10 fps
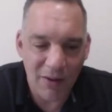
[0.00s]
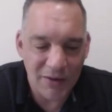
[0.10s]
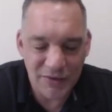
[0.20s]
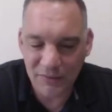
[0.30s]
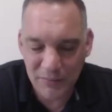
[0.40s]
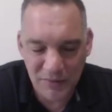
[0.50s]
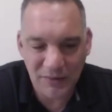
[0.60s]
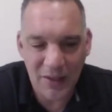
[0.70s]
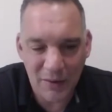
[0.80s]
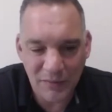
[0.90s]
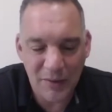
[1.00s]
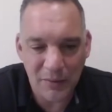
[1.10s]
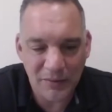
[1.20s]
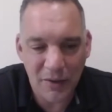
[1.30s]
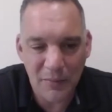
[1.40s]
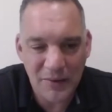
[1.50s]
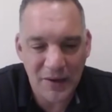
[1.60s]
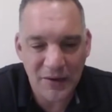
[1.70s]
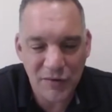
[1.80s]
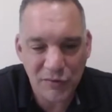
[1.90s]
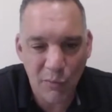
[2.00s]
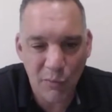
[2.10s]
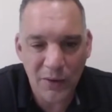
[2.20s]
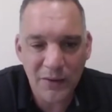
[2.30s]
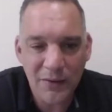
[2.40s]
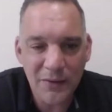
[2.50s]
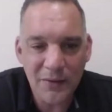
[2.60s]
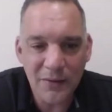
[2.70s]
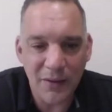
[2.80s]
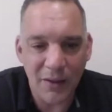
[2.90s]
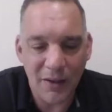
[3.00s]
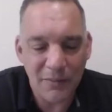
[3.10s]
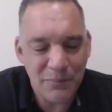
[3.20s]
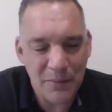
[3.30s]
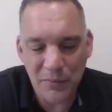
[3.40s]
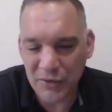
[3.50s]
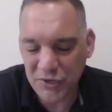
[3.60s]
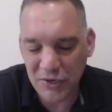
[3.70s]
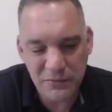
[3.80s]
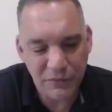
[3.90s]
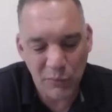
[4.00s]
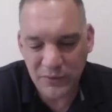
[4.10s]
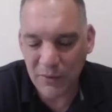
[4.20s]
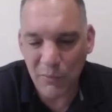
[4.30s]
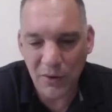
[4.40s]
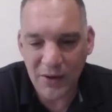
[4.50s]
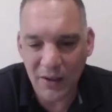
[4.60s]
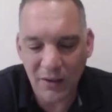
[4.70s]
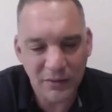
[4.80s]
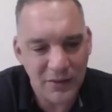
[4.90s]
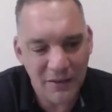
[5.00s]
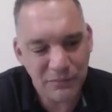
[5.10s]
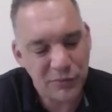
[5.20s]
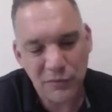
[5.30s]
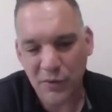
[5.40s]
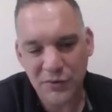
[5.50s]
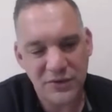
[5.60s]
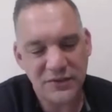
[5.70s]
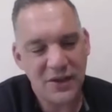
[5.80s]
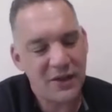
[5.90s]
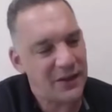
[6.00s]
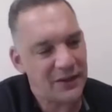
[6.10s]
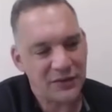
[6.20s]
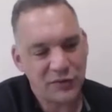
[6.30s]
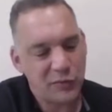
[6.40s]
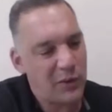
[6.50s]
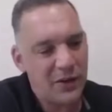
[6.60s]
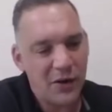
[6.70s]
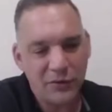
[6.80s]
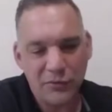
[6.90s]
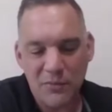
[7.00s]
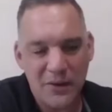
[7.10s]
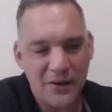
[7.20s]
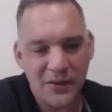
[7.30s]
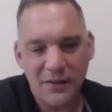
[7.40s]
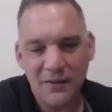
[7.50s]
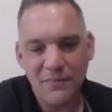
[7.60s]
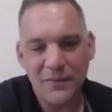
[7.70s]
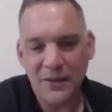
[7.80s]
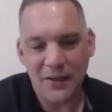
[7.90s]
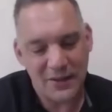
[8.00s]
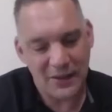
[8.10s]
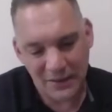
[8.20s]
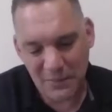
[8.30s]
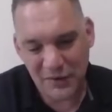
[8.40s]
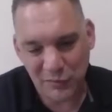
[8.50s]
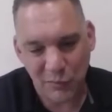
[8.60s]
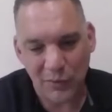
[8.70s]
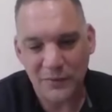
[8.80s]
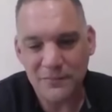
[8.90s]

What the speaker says: I'm just glad I was able to tell my side of the story. People can judge me for what they want now. They have two versions now. They got the story they heard through the media, and they got my story.